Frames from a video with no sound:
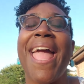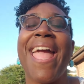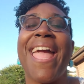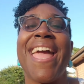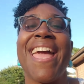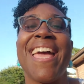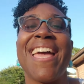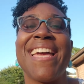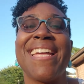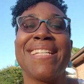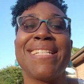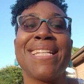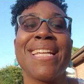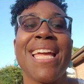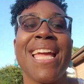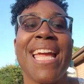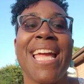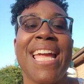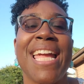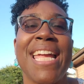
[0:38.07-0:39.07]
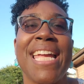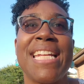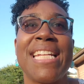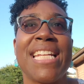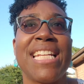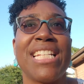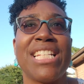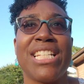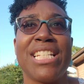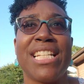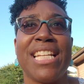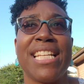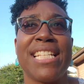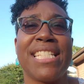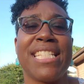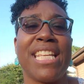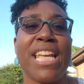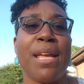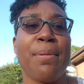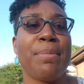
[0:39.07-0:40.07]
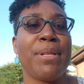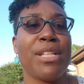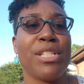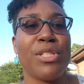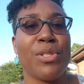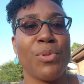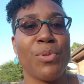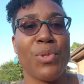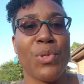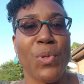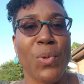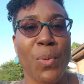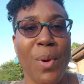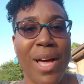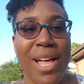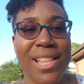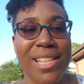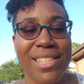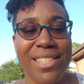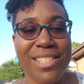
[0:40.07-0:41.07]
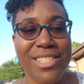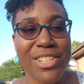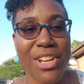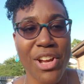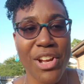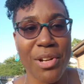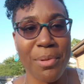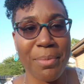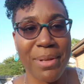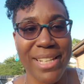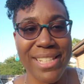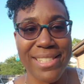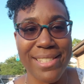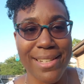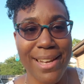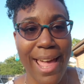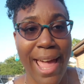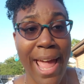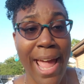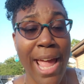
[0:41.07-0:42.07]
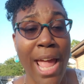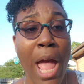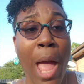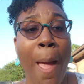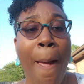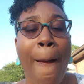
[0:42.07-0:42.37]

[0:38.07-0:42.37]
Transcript: and he didn't his team didn't do too well in the tournament today